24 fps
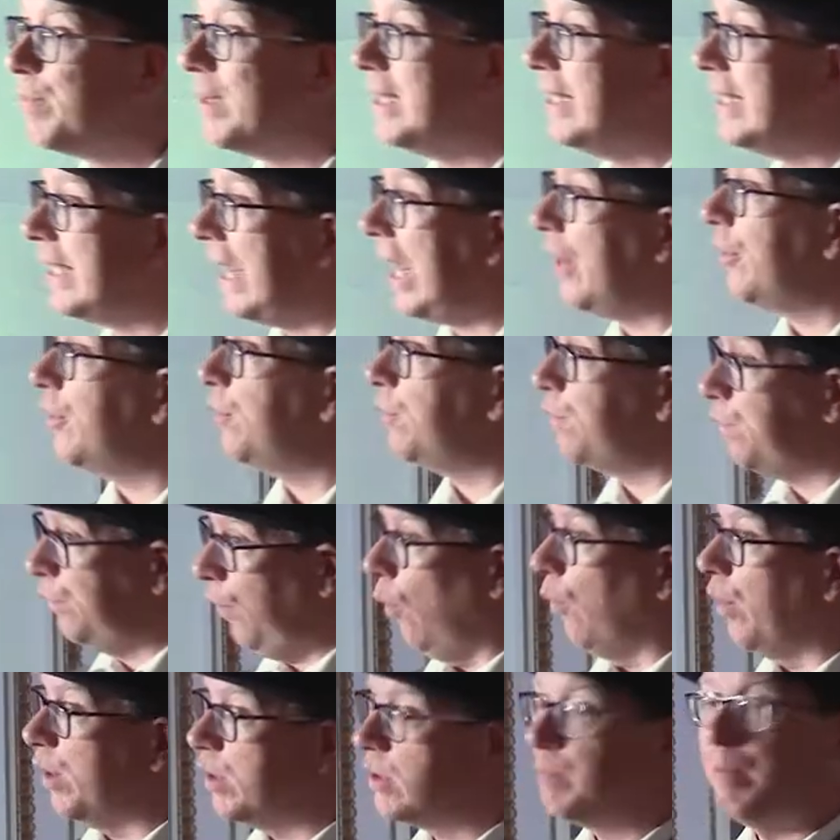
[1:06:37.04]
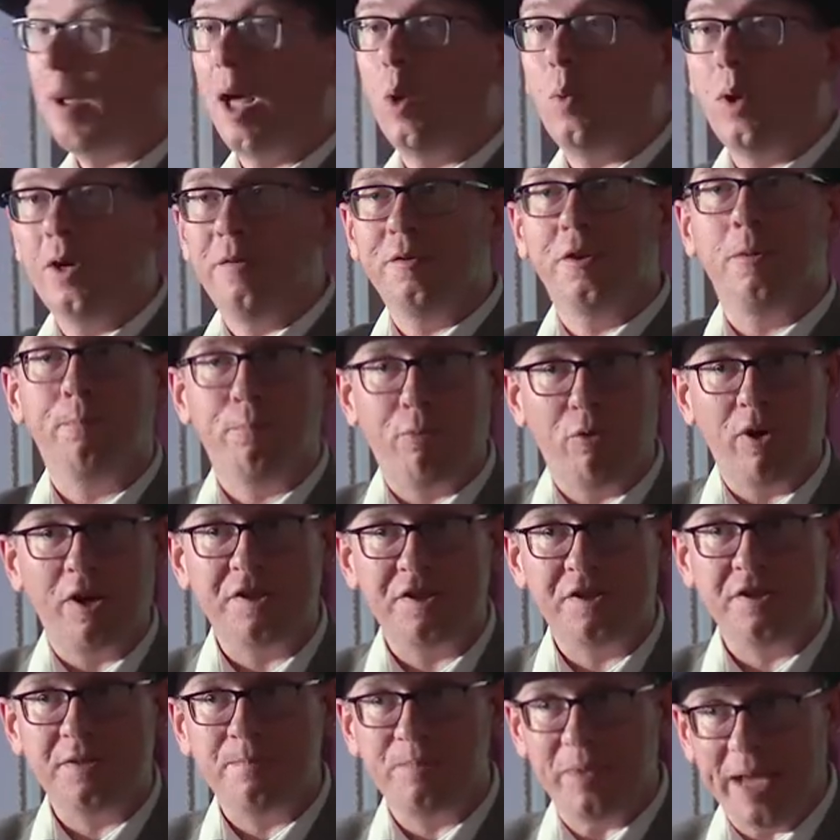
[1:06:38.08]
has been gathered for us by one of the
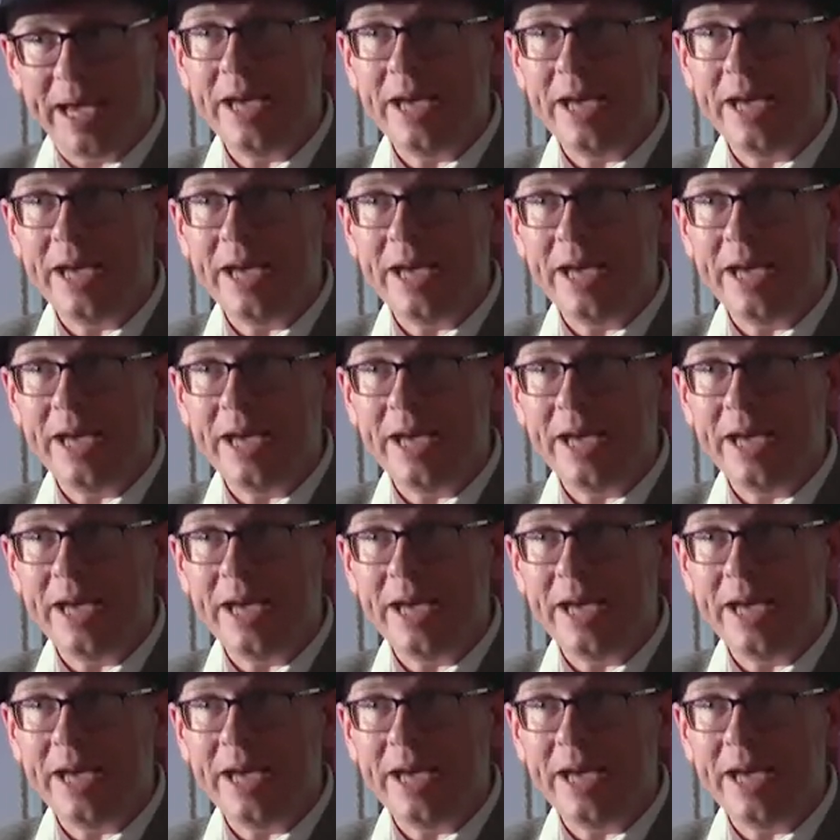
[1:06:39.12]
press